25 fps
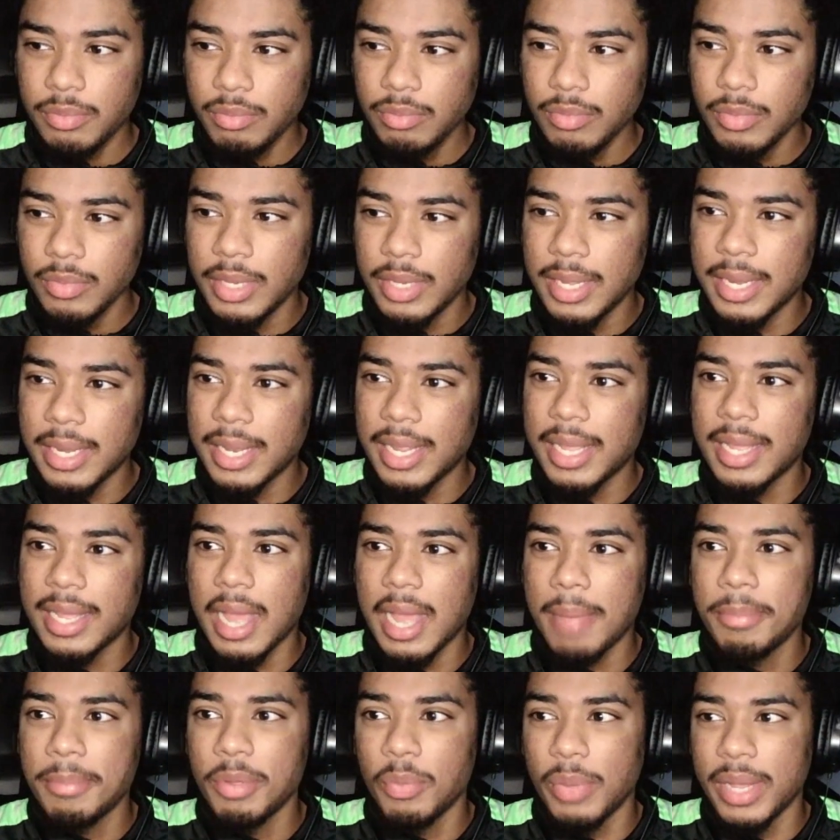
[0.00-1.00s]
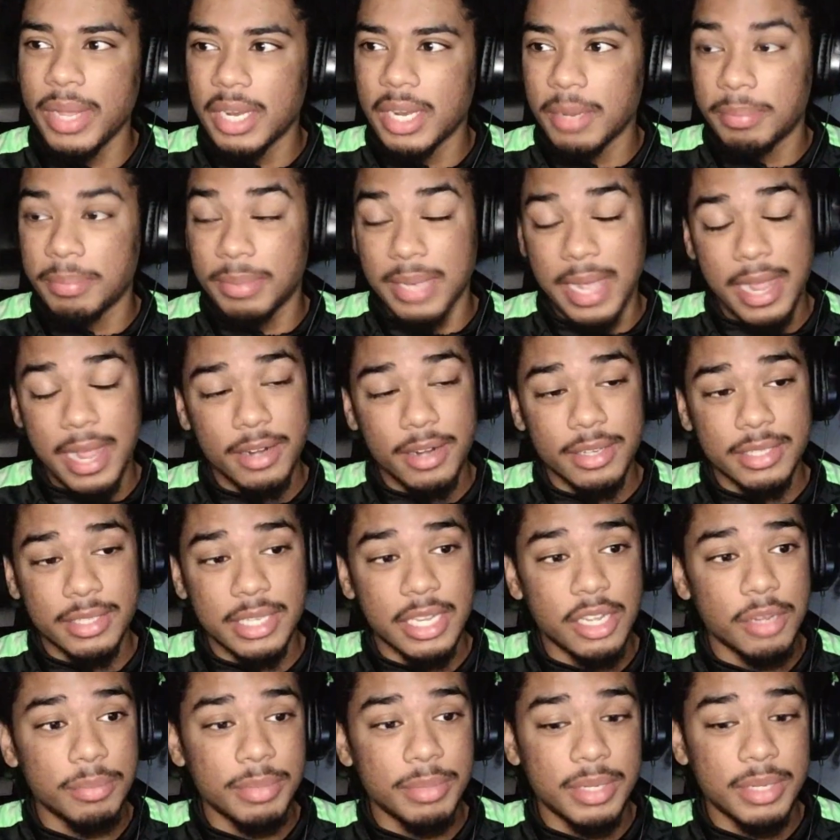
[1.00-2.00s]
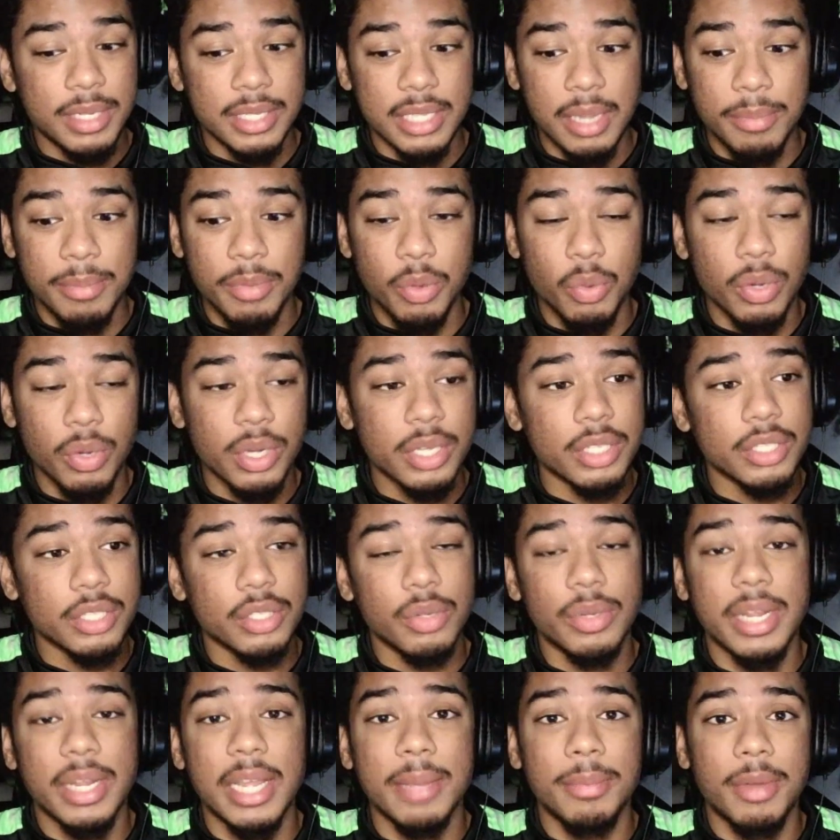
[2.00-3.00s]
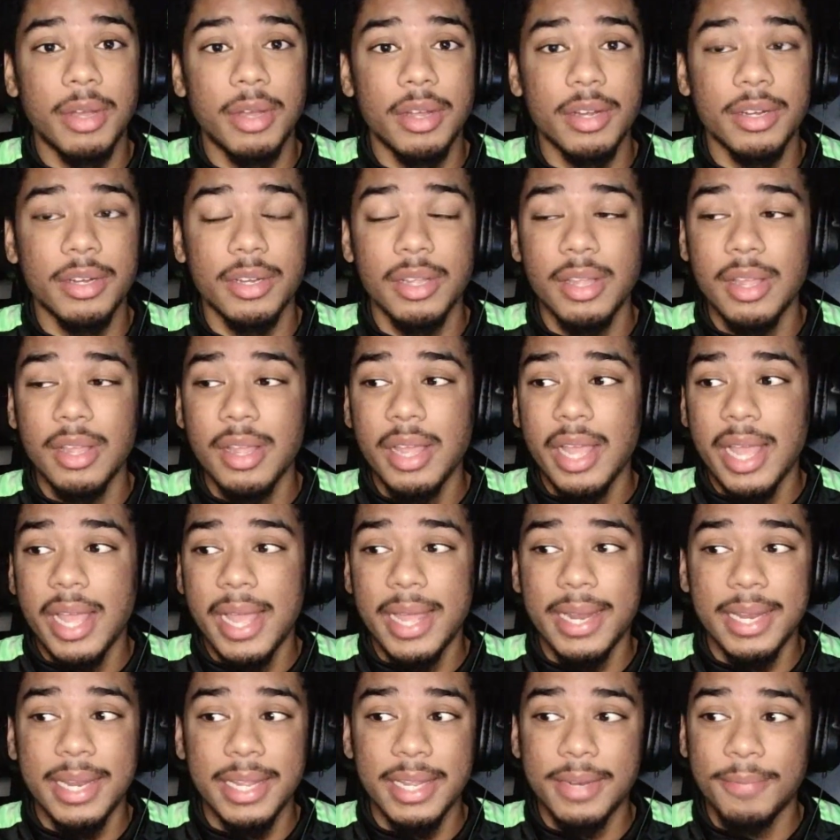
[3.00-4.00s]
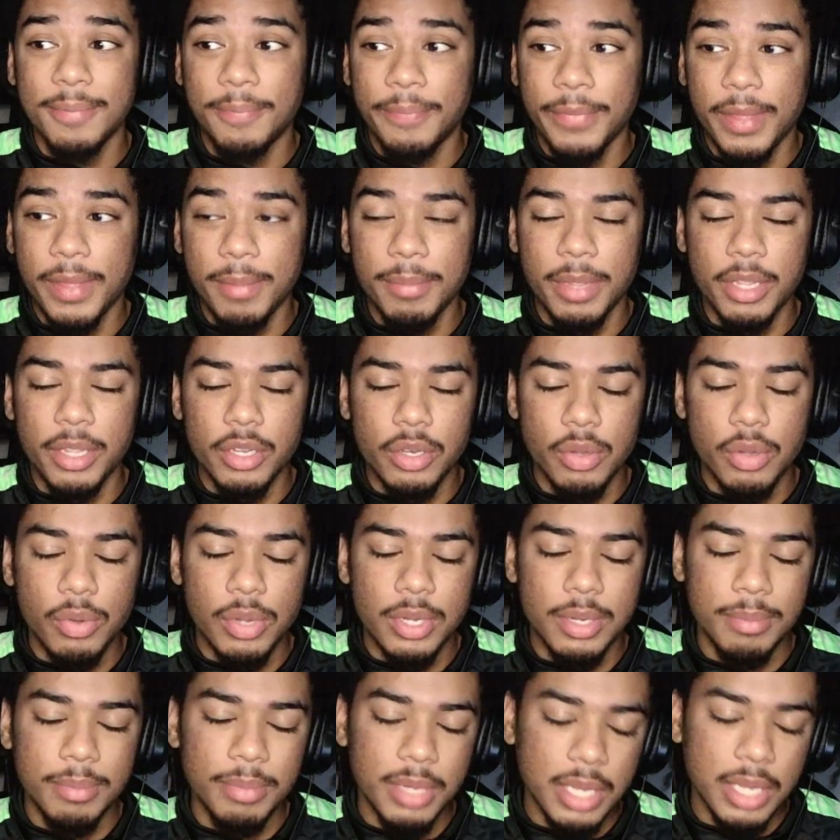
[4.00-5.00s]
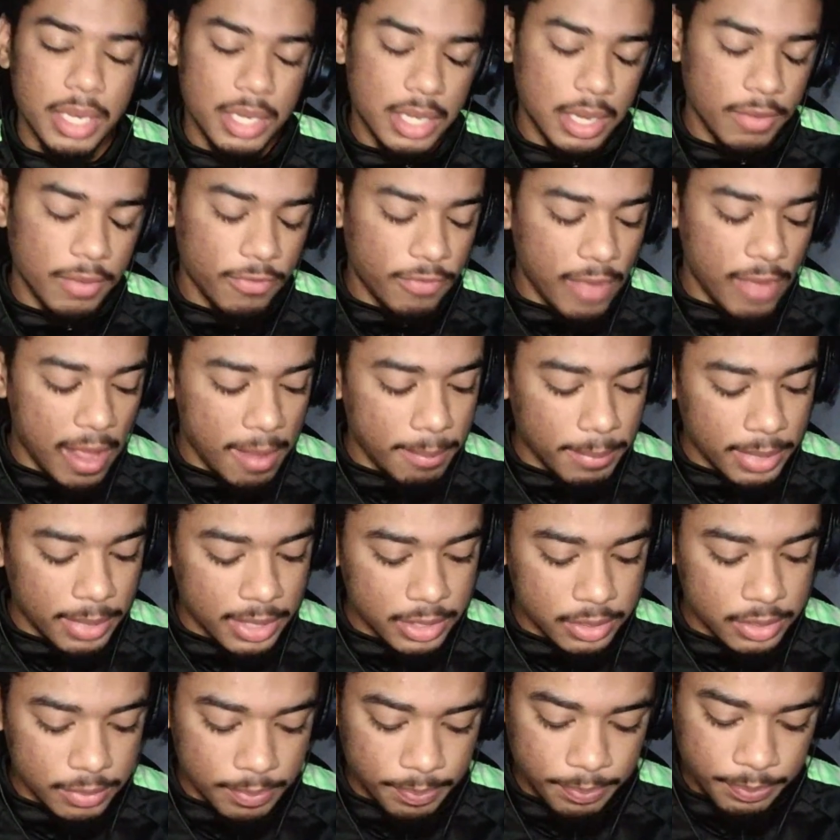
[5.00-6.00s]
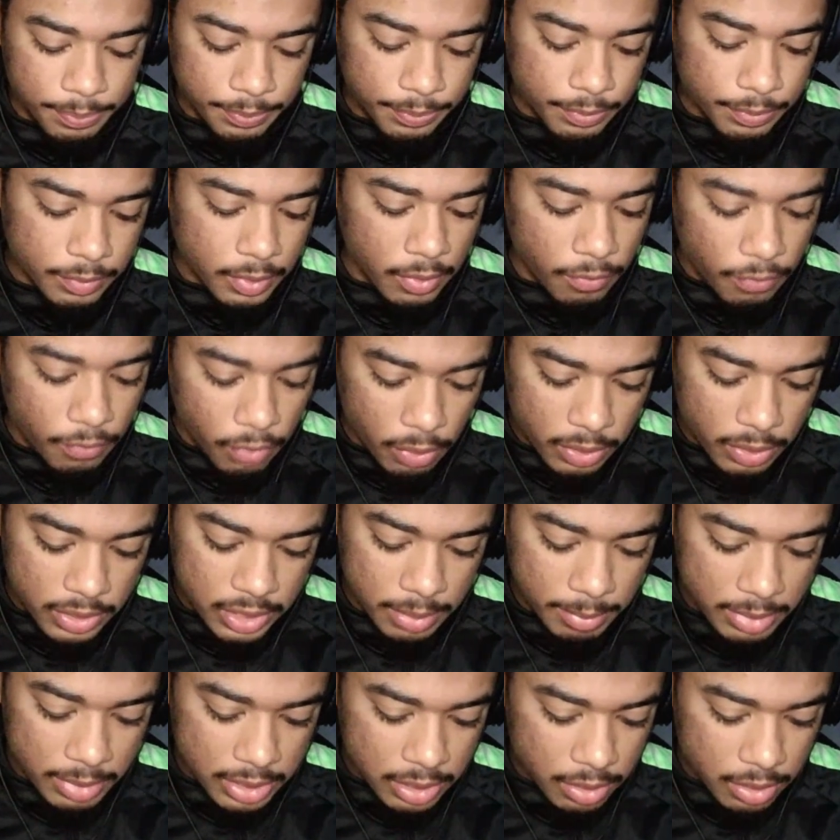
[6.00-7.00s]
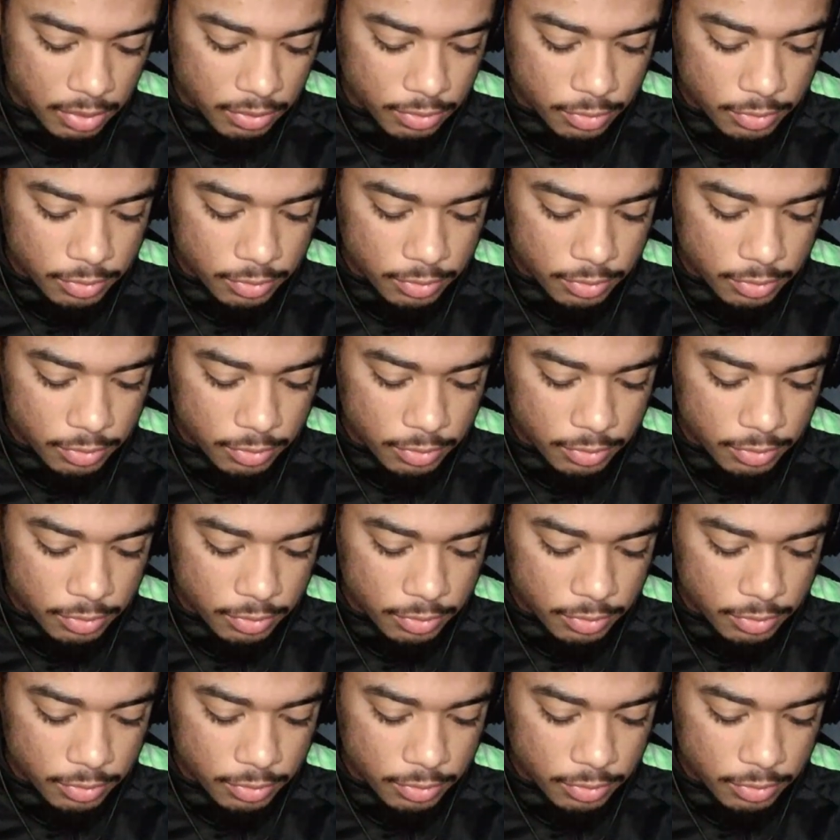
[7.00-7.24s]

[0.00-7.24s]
and, like, I be waking up tired as hell because I be working so damn hard. And then I'm like, you know what? Let me take 5 minutes, focus on myself.